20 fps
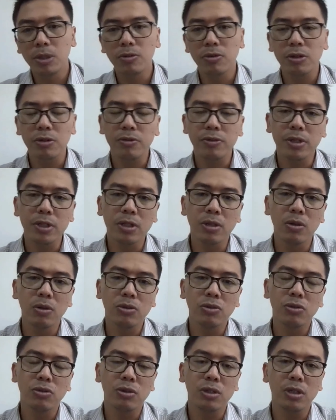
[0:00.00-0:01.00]
Before we
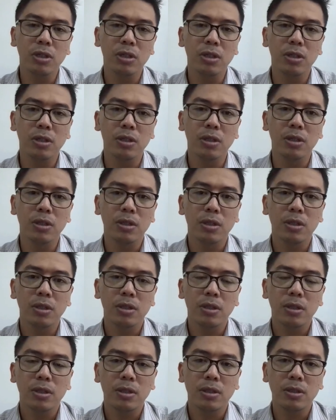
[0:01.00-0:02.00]
go to
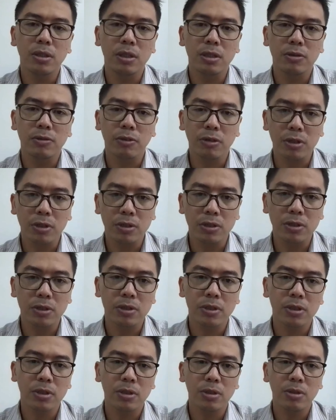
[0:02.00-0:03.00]
this
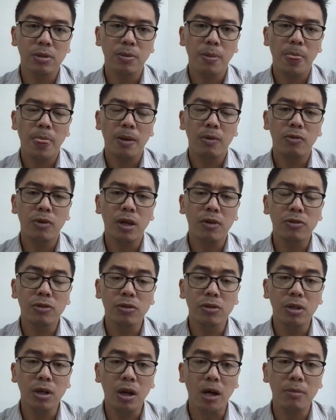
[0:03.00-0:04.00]
focus, we have
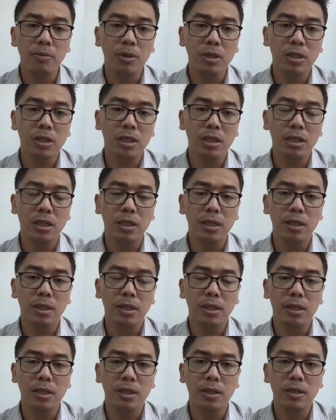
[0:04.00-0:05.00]
to know about
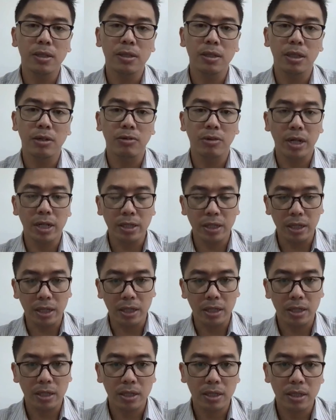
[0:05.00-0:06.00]
the
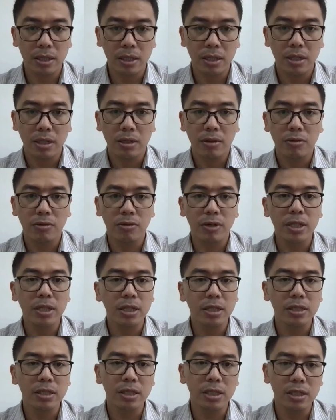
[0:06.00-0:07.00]
writing.
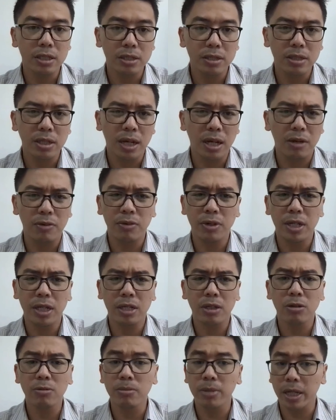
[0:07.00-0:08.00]
Writing skills are
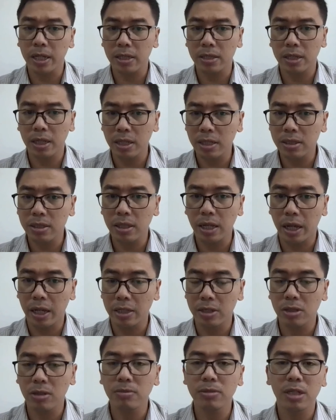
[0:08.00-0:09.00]
really complex things
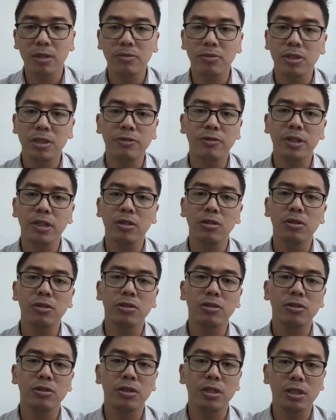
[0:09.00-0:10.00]
and sometimes
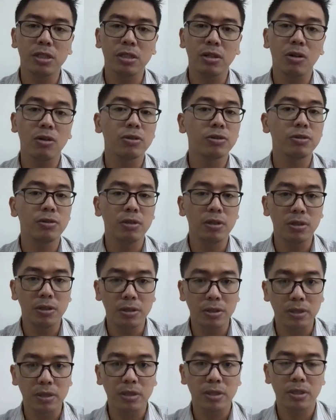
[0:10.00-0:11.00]
difficult to teach or to
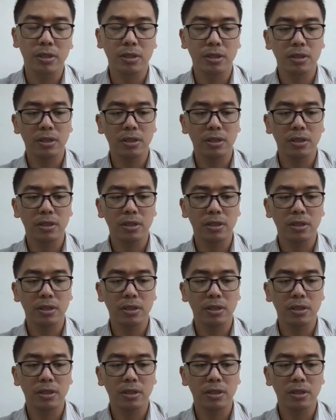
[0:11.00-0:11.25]
learn.